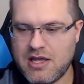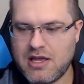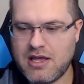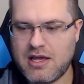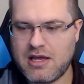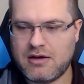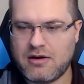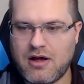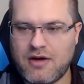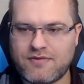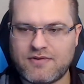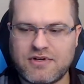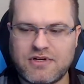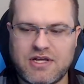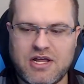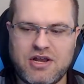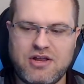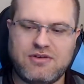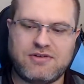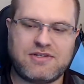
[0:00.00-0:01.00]
How often
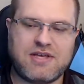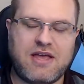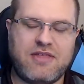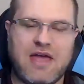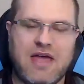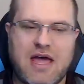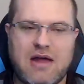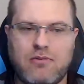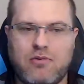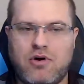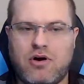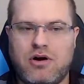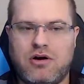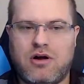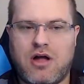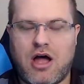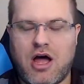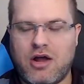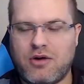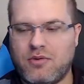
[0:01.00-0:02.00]
can you say that, where
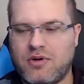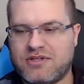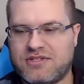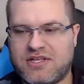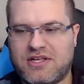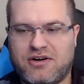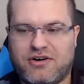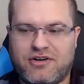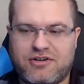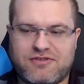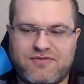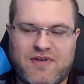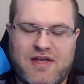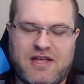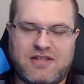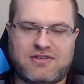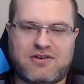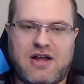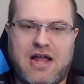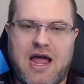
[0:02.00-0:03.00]
Ottawa Senators
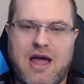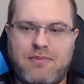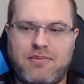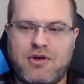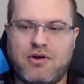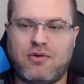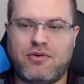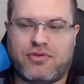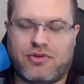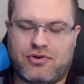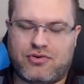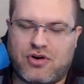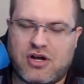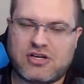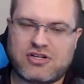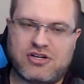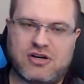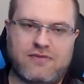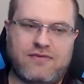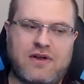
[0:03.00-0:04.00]
fans are happier with the
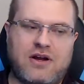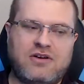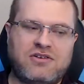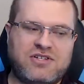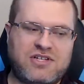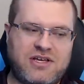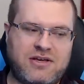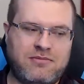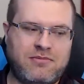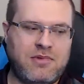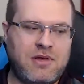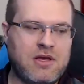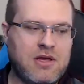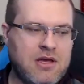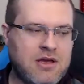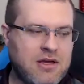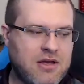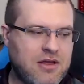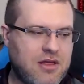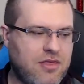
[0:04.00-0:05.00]
direction of their team
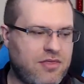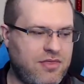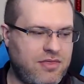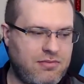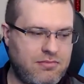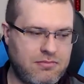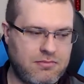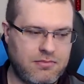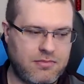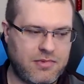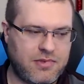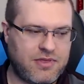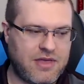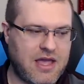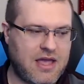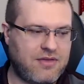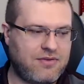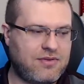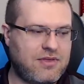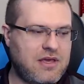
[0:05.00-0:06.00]

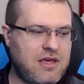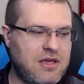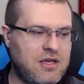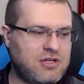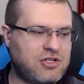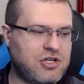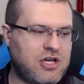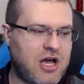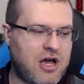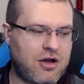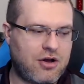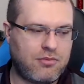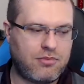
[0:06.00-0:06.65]
than the Chicago